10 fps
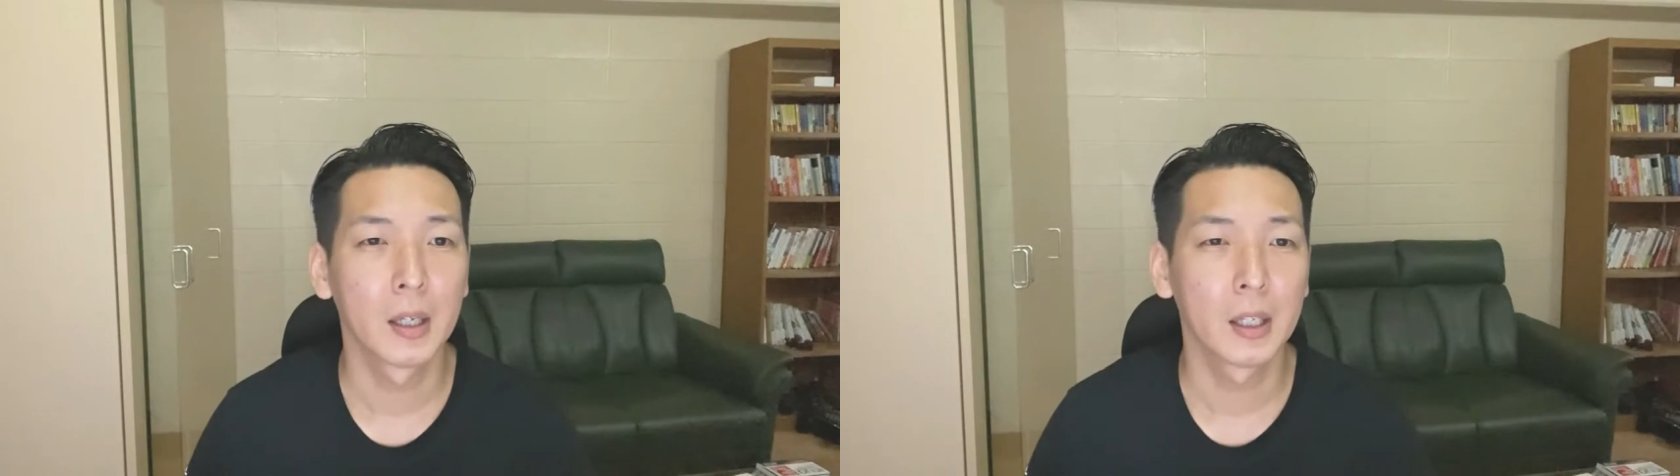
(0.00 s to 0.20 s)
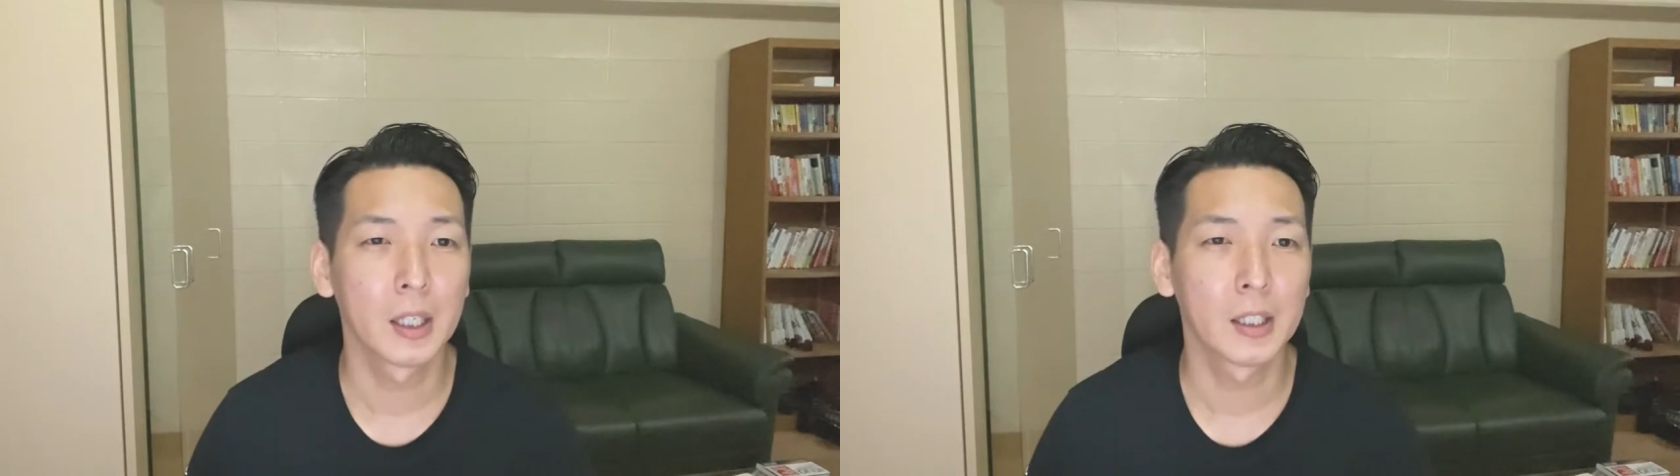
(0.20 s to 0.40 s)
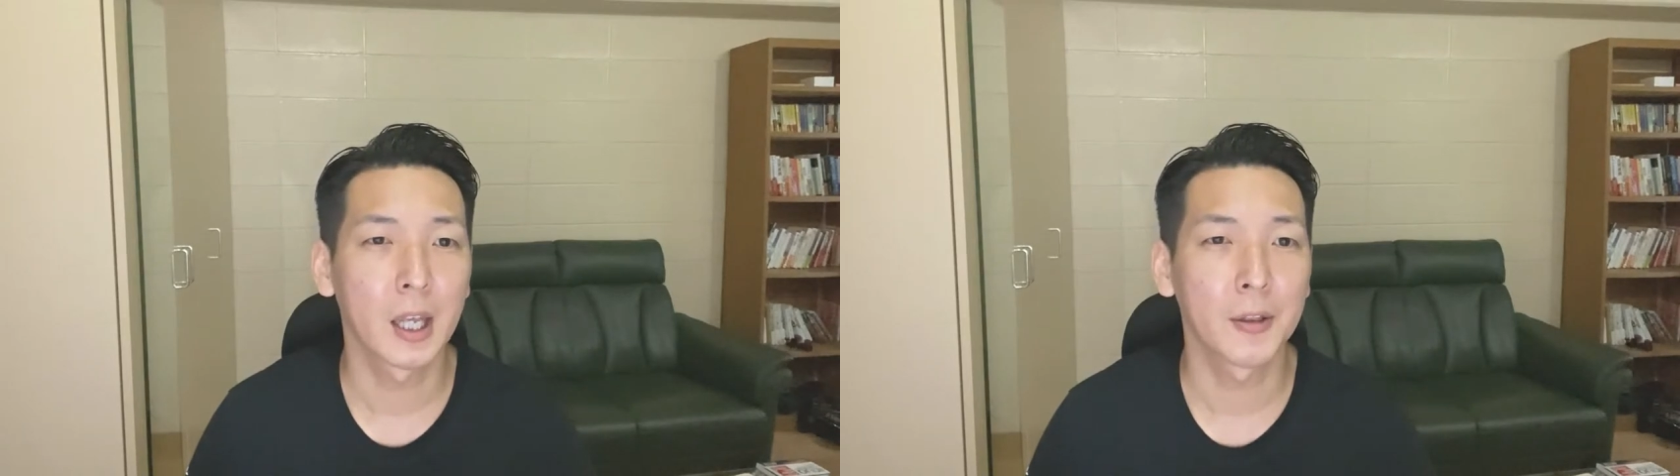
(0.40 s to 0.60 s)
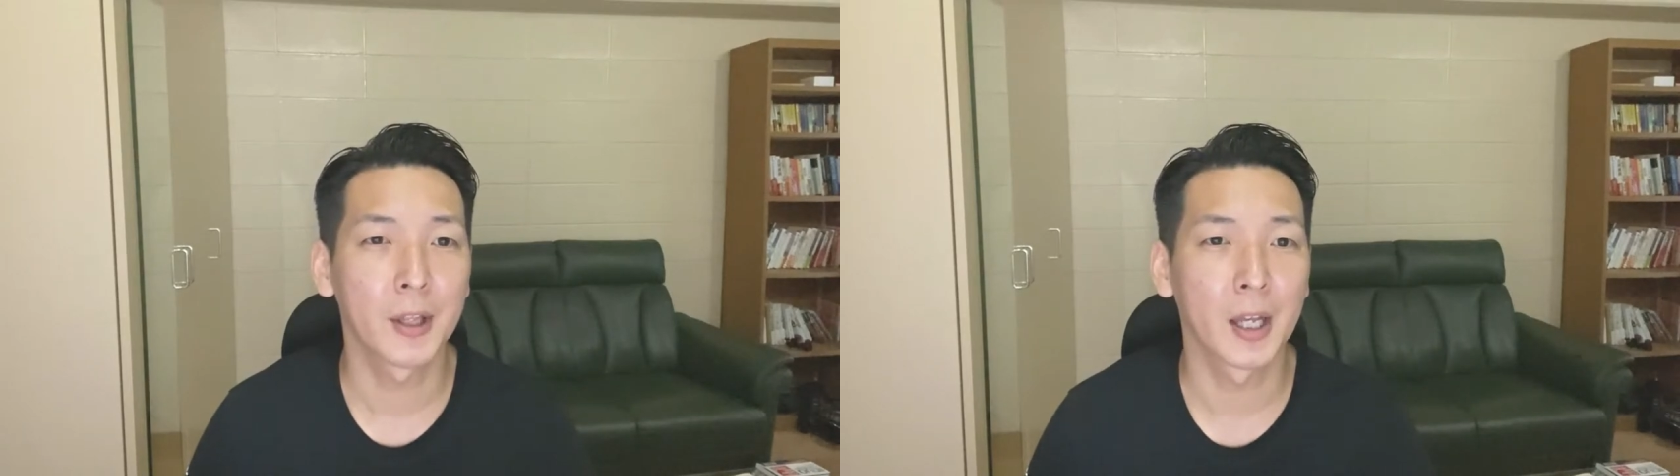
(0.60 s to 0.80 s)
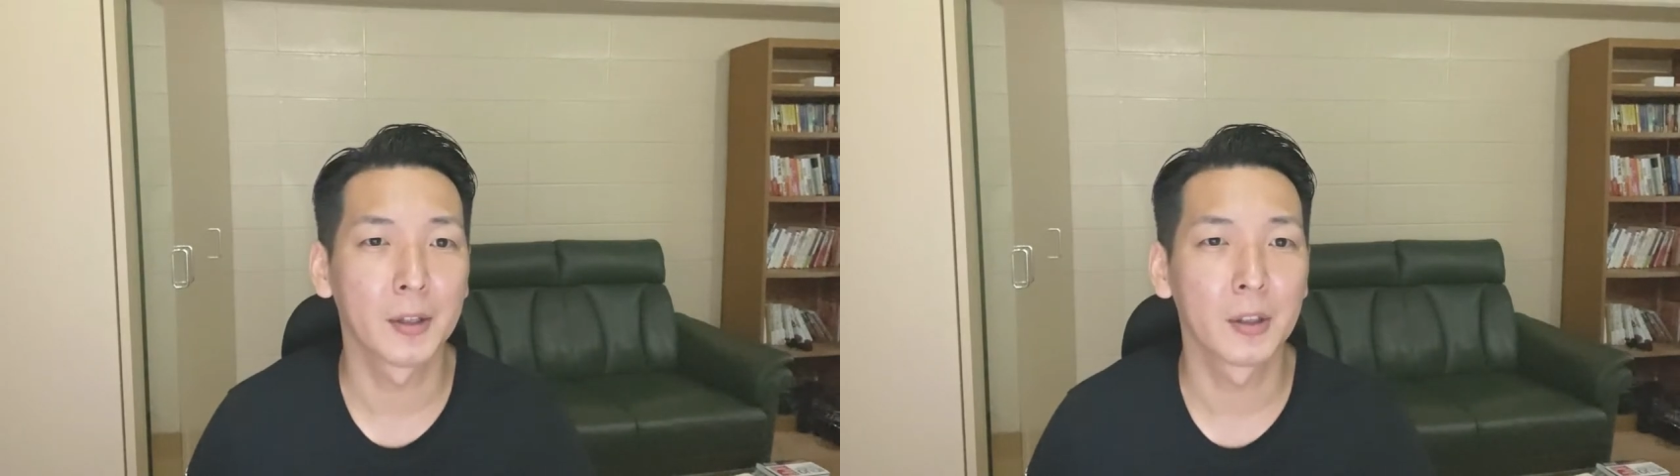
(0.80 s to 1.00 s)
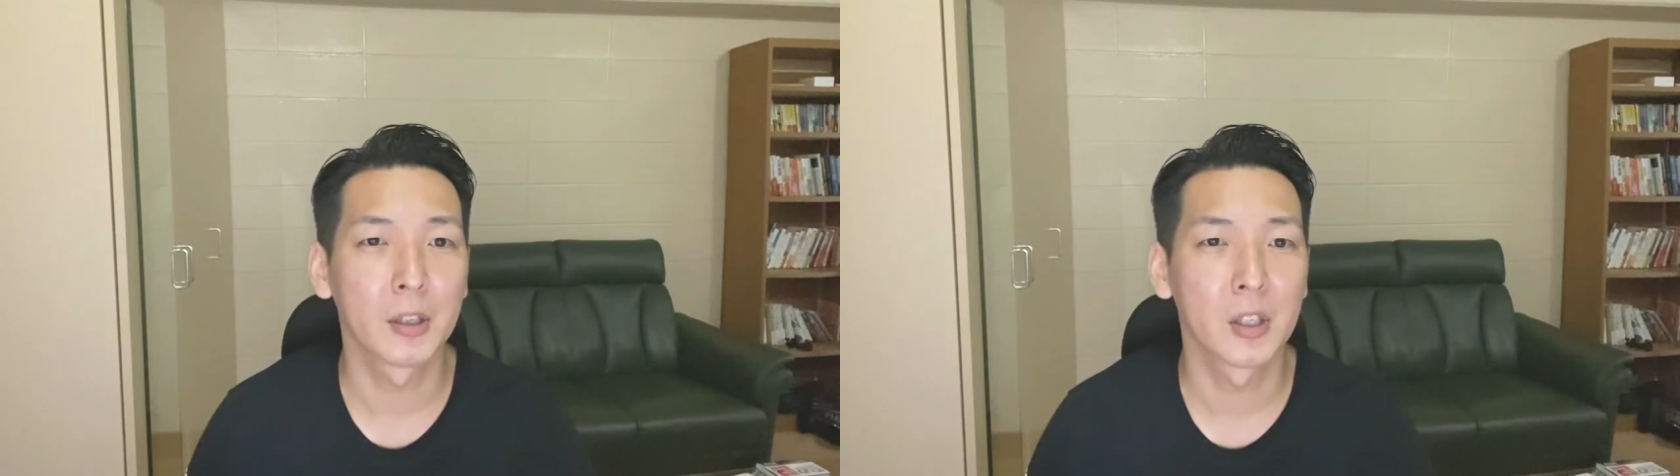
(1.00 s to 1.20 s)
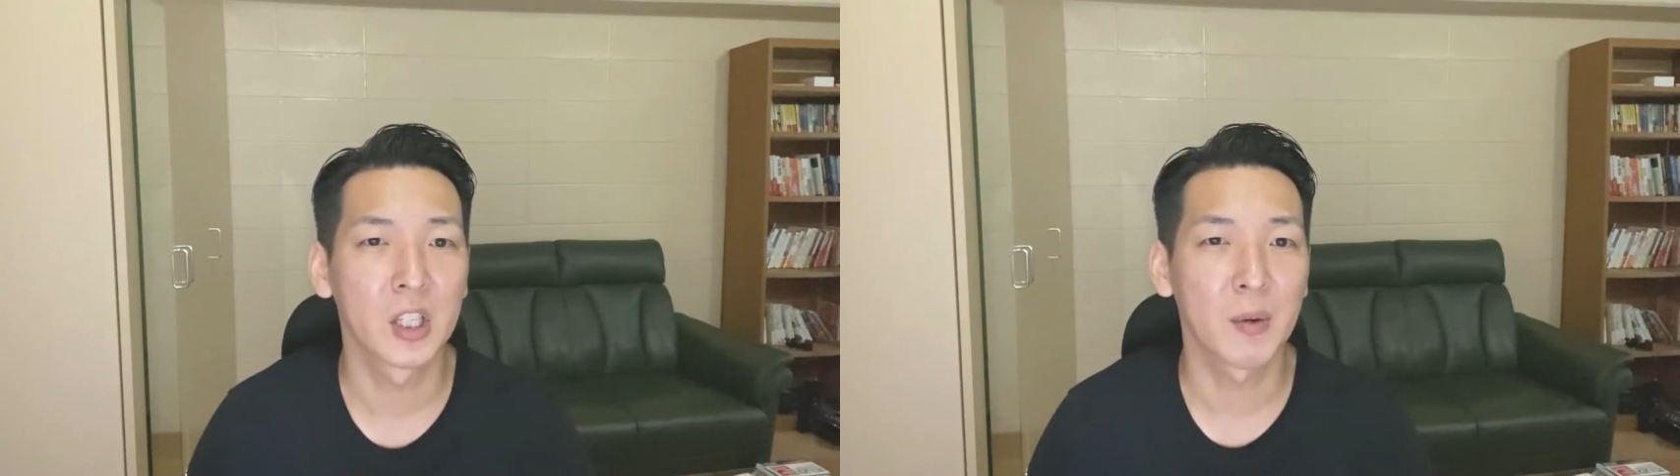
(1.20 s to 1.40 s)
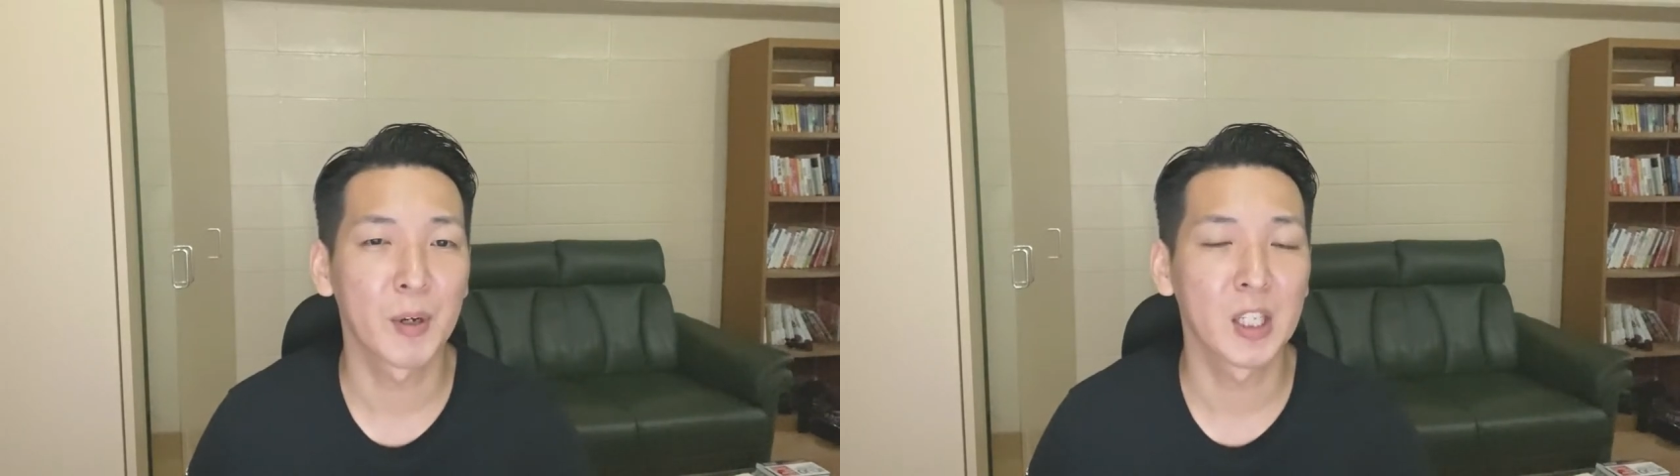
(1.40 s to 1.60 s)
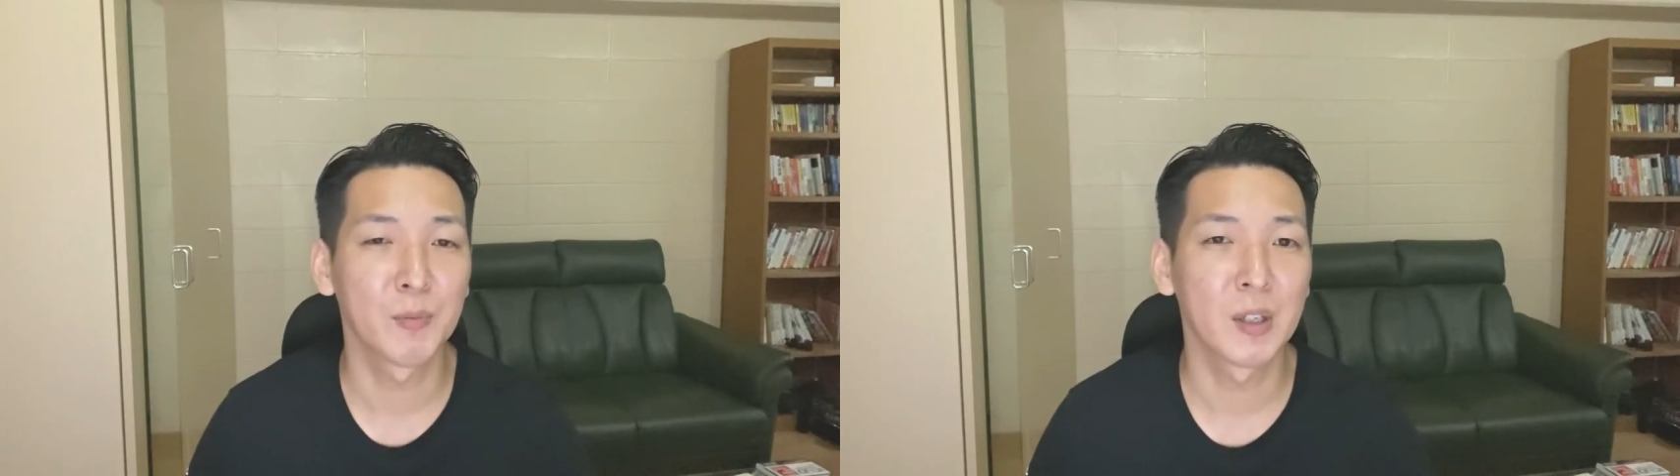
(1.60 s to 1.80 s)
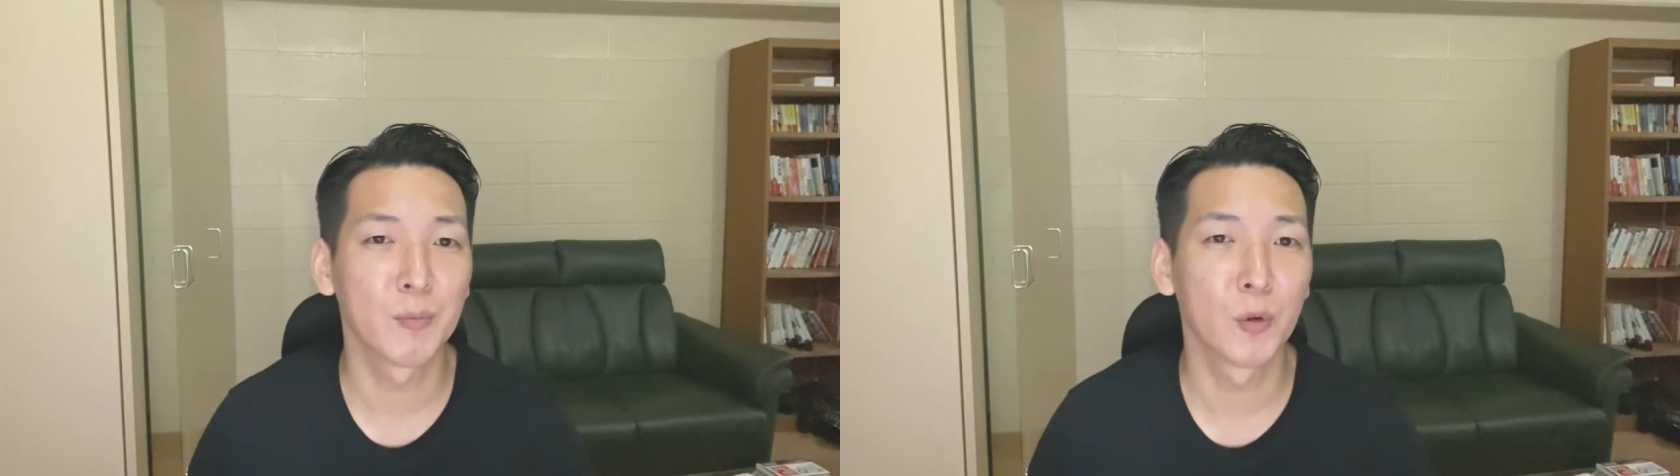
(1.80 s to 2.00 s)
He said that Japanese
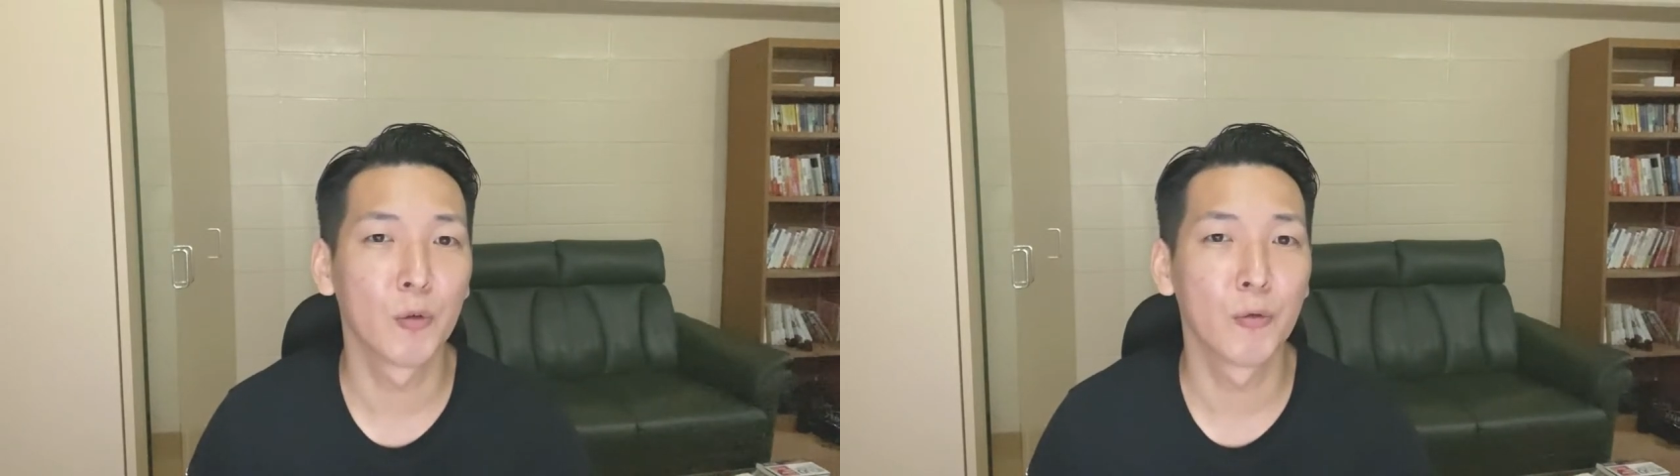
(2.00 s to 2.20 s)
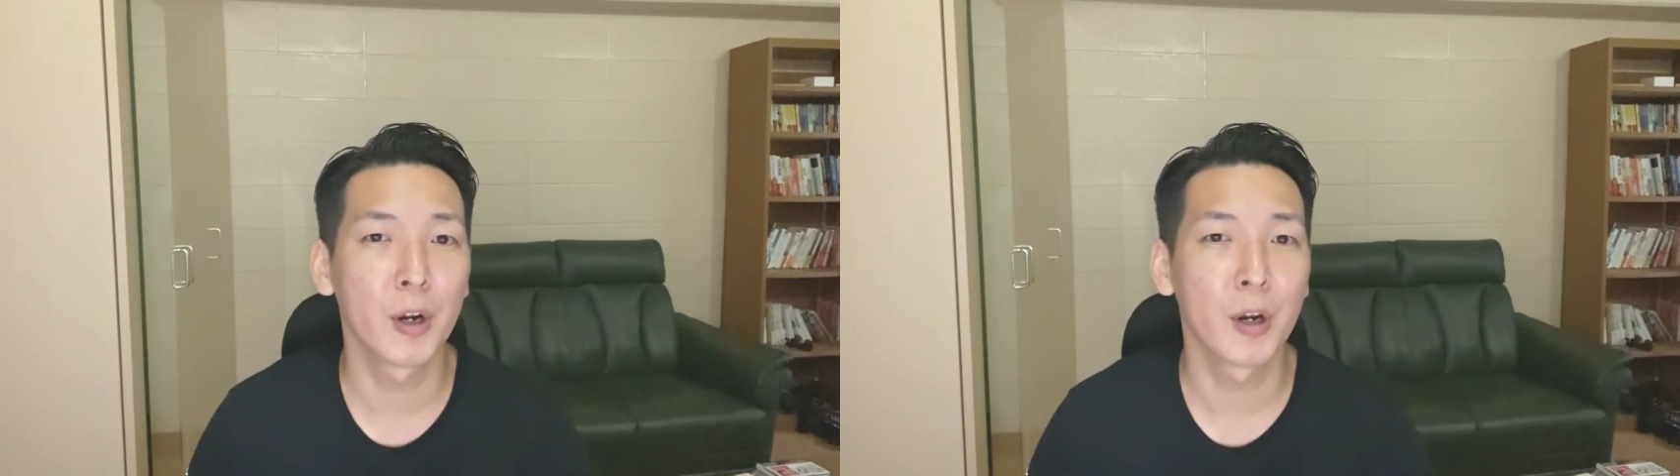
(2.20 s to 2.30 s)
people